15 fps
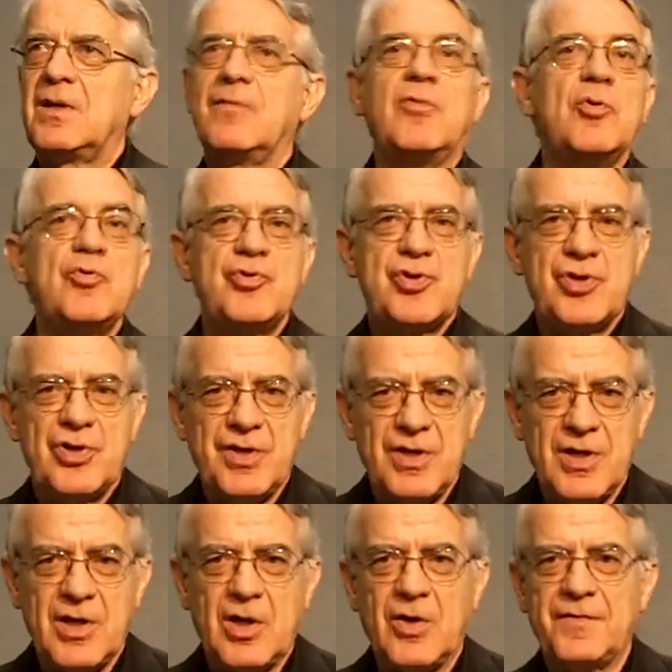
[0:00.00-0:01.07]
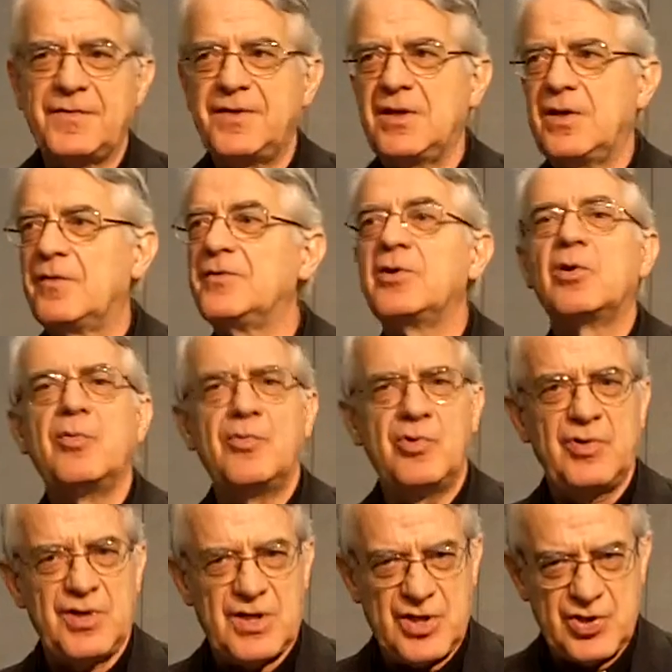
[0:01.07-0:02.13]
evolution of the
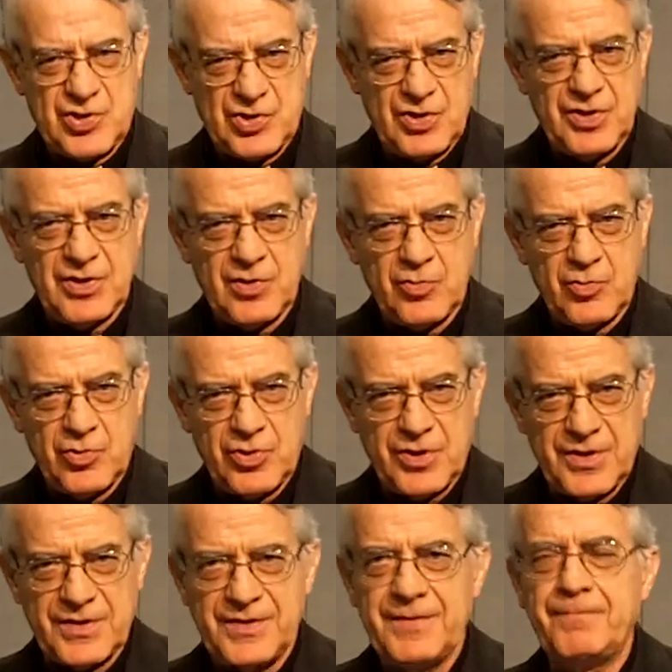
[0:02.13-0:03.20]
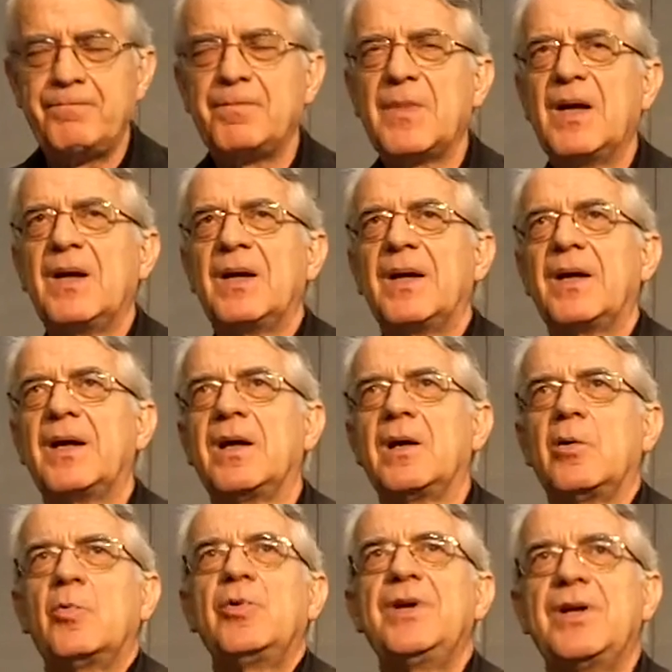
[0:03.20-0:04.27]
communication in the world.
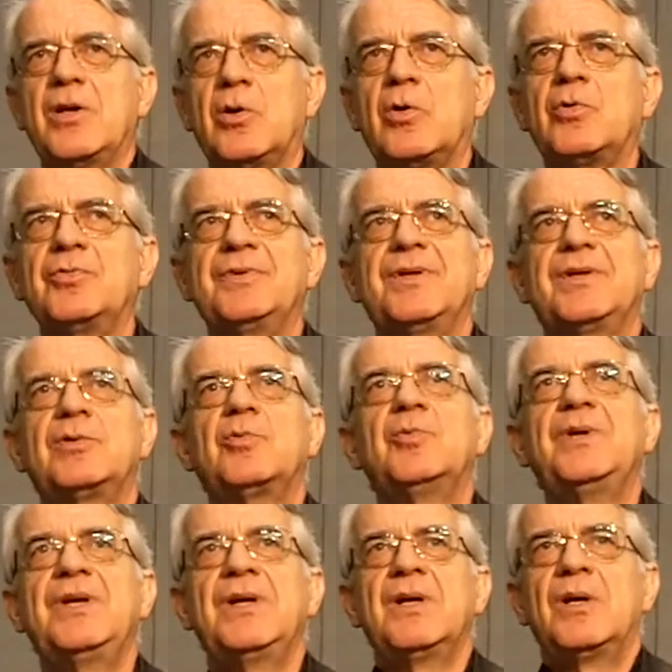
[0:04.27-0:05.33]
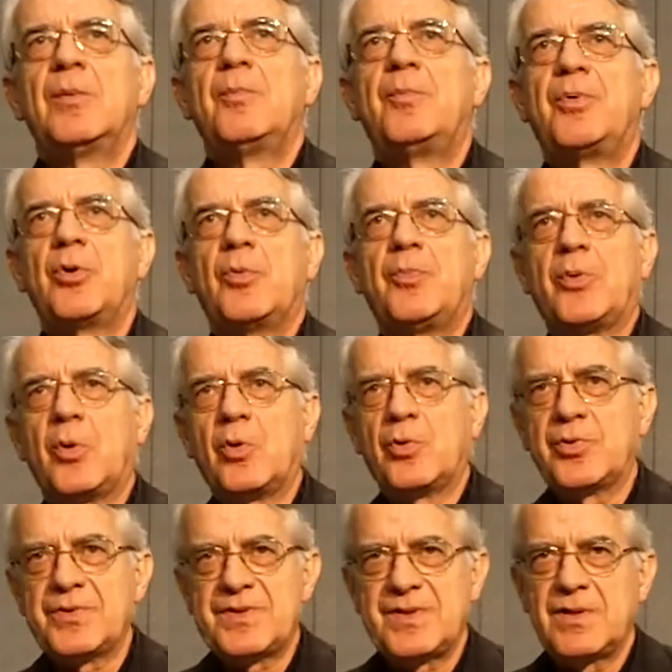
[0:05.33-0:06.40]
We know that we
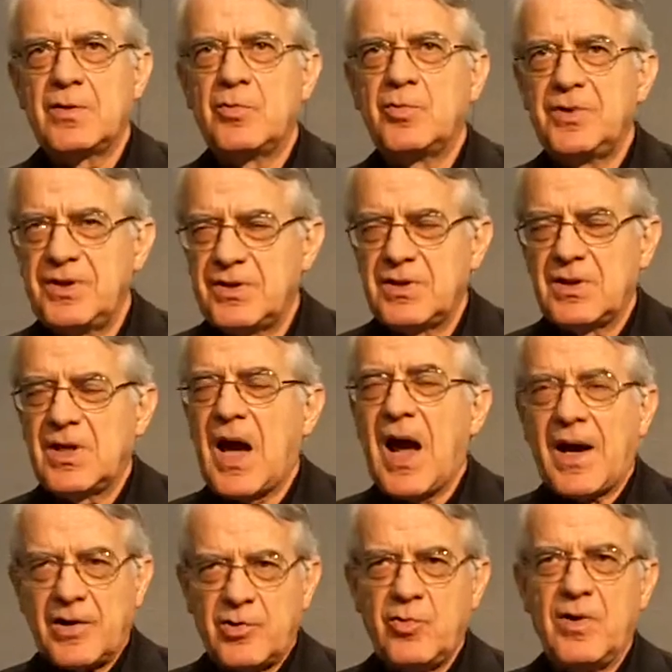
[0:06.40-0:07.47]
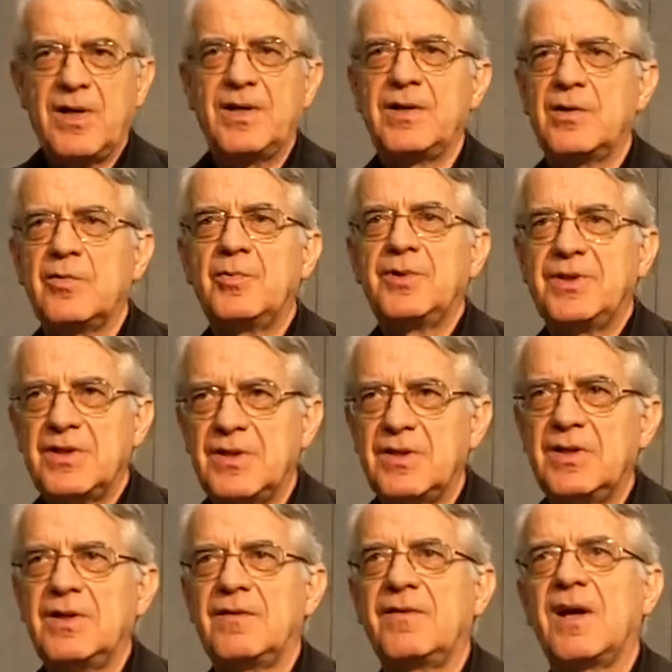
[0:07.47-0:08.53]
propose with the
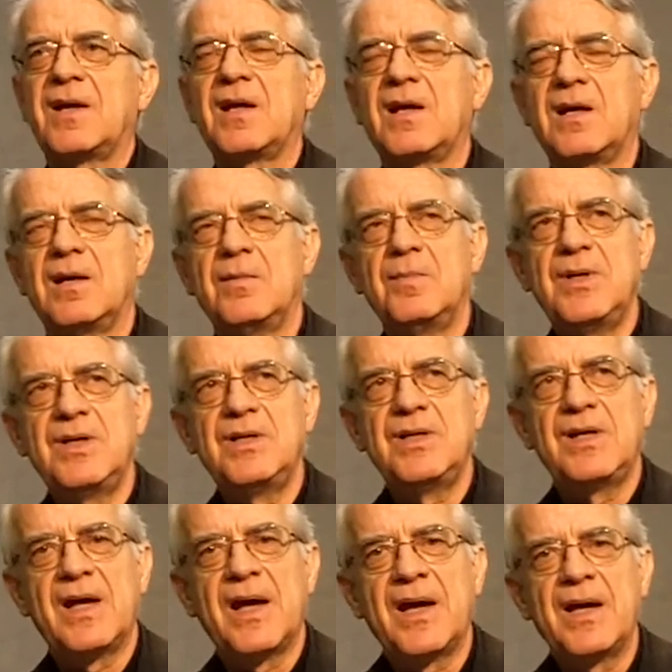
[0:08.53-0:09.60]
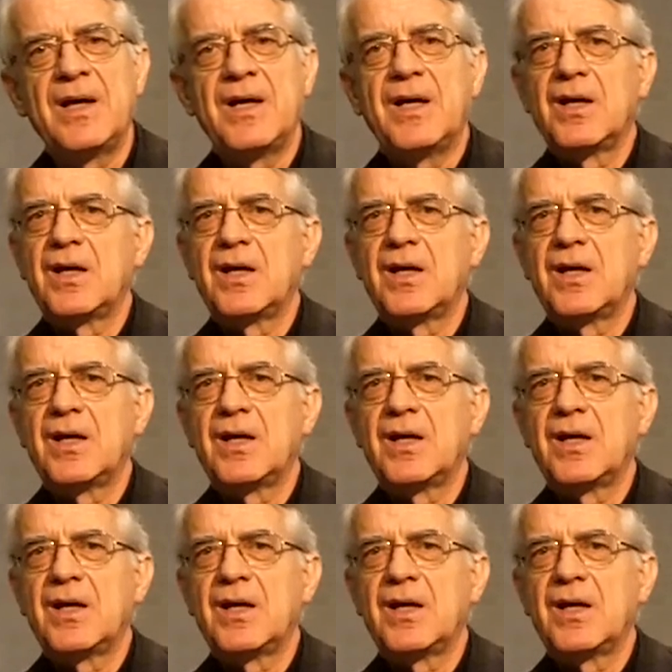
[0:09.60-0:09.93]
Vatican media